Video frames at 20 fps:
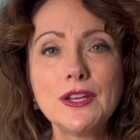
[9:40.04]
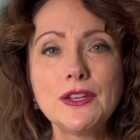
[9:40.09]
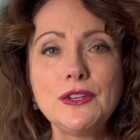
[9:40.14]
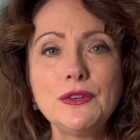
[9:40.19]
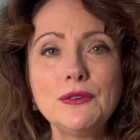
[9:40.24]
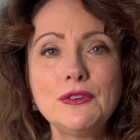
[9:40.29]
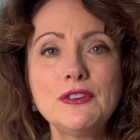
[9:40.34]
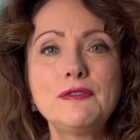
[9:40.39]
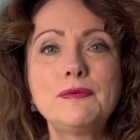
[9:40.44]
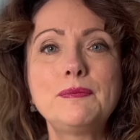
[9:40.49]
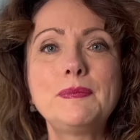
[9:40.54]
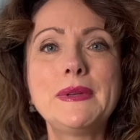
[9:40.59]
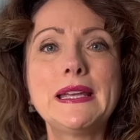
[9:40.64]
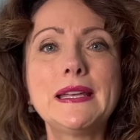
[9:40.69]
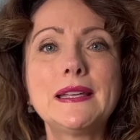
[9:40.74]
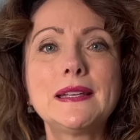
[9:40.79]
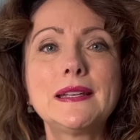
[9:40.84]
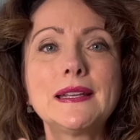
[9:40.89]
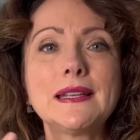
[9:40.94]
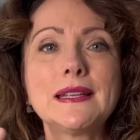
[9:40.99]
You have
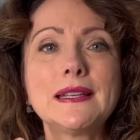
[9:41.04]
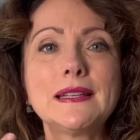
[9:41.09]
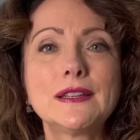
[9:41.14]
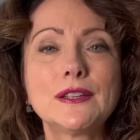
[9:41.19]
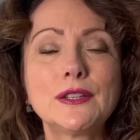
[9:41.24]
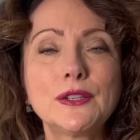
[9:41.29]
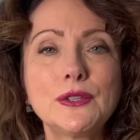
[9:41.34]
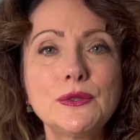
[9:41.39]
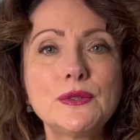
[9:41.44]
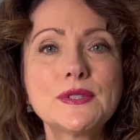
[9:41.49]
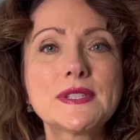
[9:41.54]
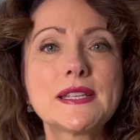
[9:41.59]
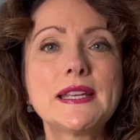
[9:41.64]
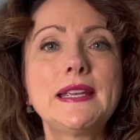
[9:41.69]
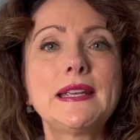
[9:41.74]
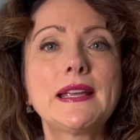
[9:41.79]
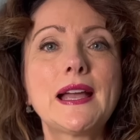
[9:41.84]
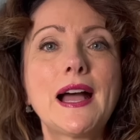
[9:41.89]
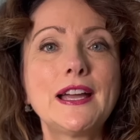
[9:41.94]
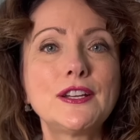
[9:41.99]
been
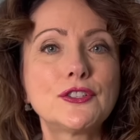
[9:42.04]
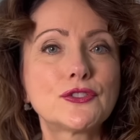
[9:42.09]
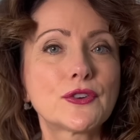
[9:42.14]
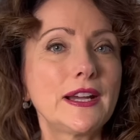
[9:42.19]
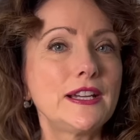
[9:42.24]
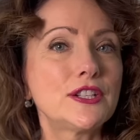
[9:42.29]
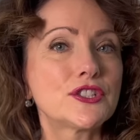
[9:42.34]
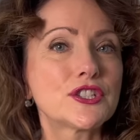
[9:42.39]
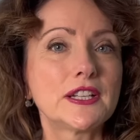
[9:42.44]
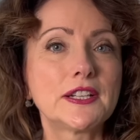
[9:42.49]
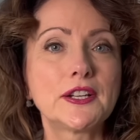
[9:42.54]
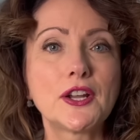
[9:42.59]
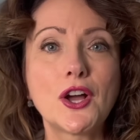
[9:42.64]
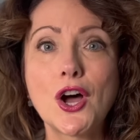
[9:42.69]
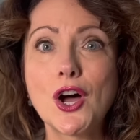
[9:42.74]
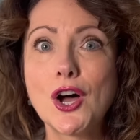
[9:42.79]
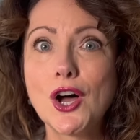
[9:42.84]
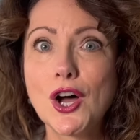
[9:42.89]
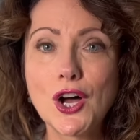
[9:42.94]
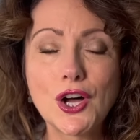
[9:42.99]
losing hydration
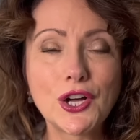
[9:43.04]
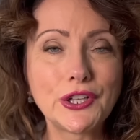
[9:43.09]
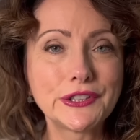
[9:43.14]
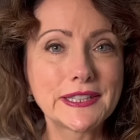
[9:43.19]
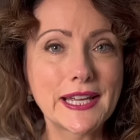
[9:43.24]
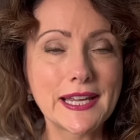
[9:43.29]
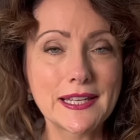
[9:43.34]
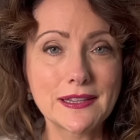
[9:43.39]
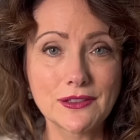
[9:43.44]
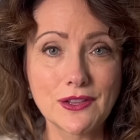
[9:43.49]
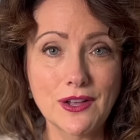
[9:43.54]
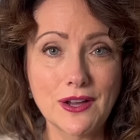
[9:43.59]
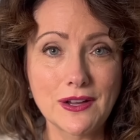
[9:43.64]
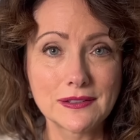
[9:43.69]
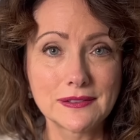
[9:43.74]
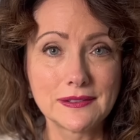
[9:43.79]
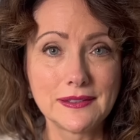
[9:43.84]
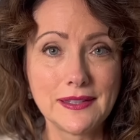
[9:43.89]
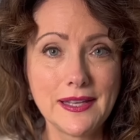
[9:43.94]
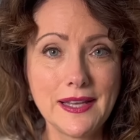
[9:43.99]
all night
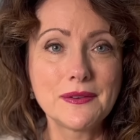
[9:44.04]
long.